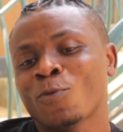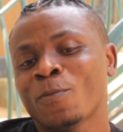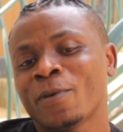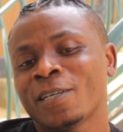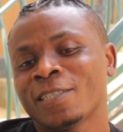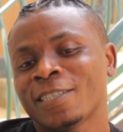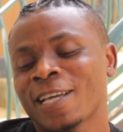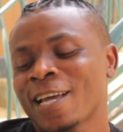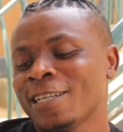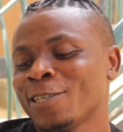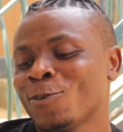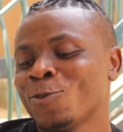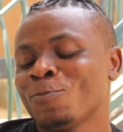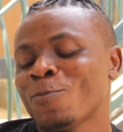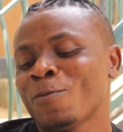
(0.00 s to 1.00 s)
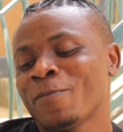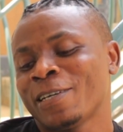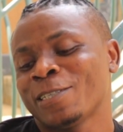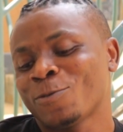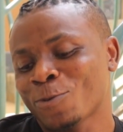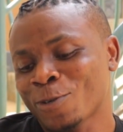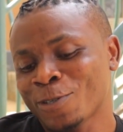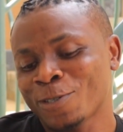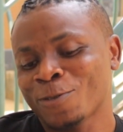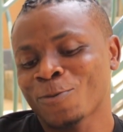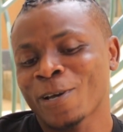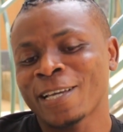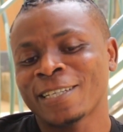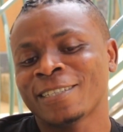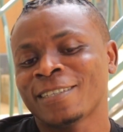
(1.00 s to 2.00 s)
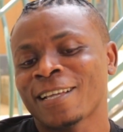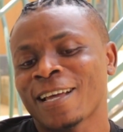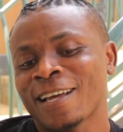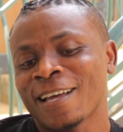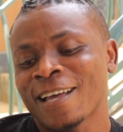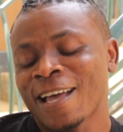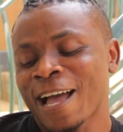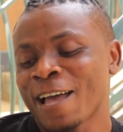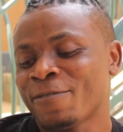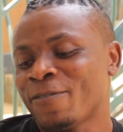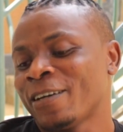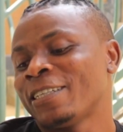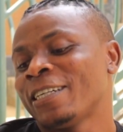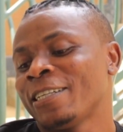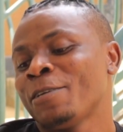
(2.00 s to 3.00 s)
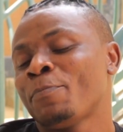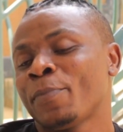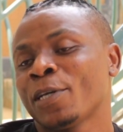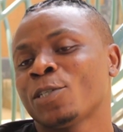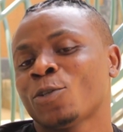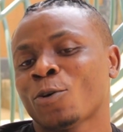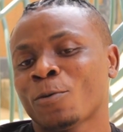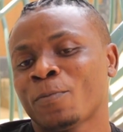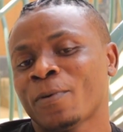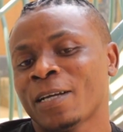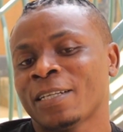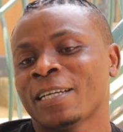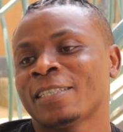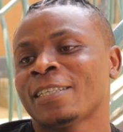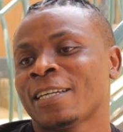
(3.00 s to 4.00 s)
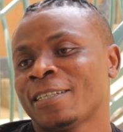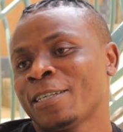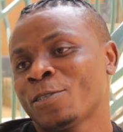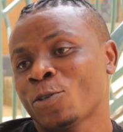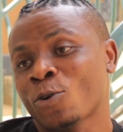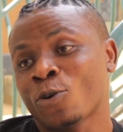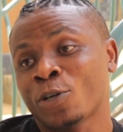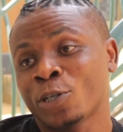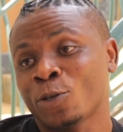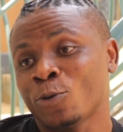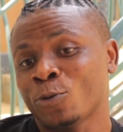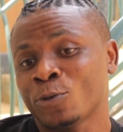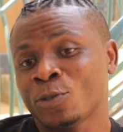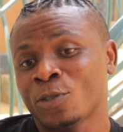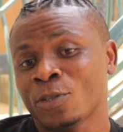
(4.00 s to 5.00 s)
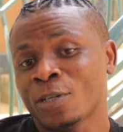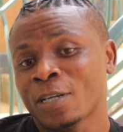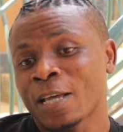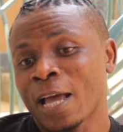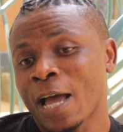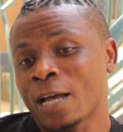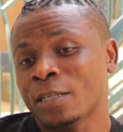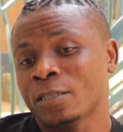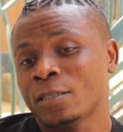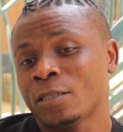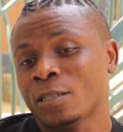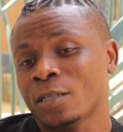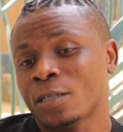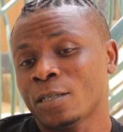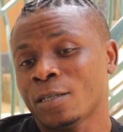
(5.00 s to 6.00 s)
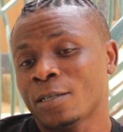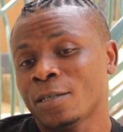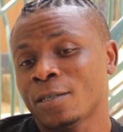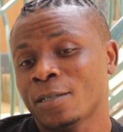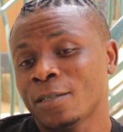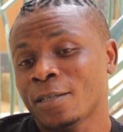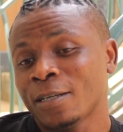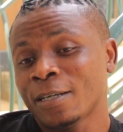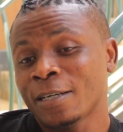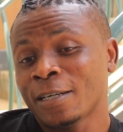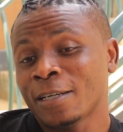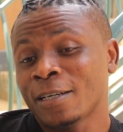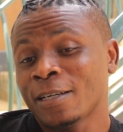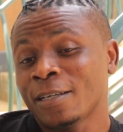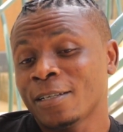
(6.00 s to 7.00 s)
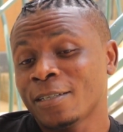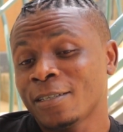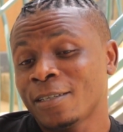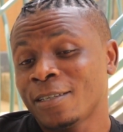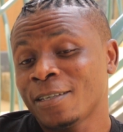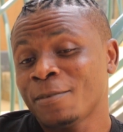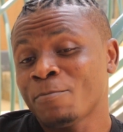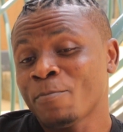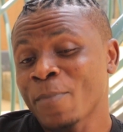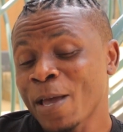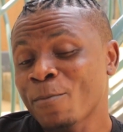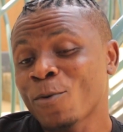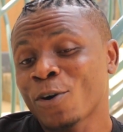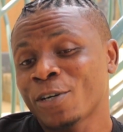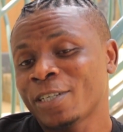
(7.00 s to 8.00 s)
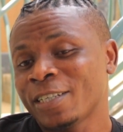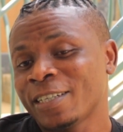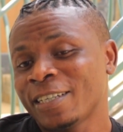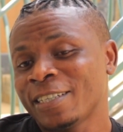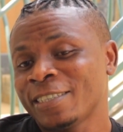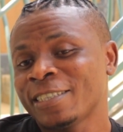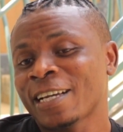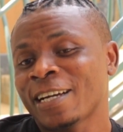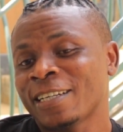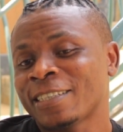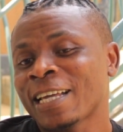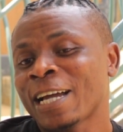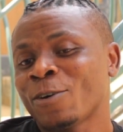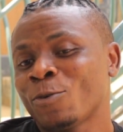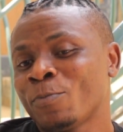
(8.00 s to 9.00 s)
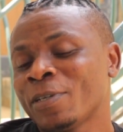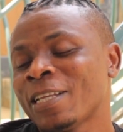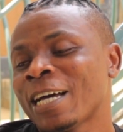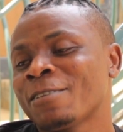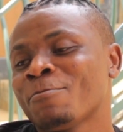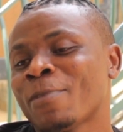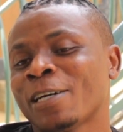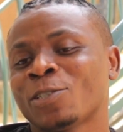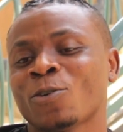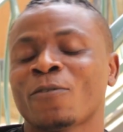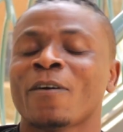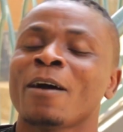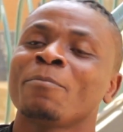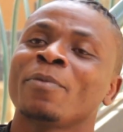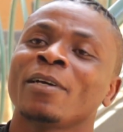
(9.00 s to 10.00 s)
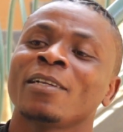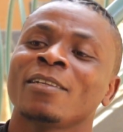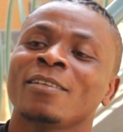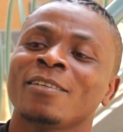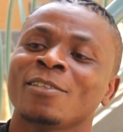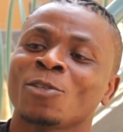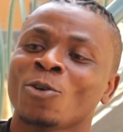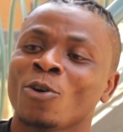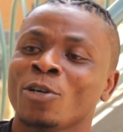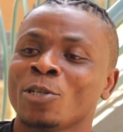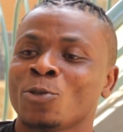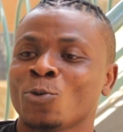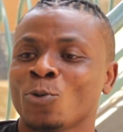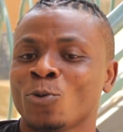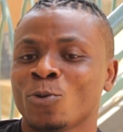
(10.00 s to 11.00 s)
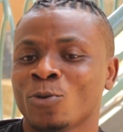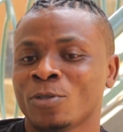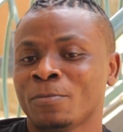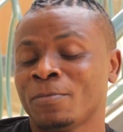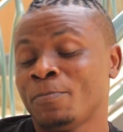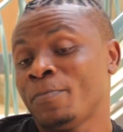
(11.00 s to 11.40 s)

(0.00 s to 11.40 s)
moments, yeah, the good moment was when I finally picked up and I started scoring goals and. Uh, the memory in Yagatai will be that match of Apple scoring two goals,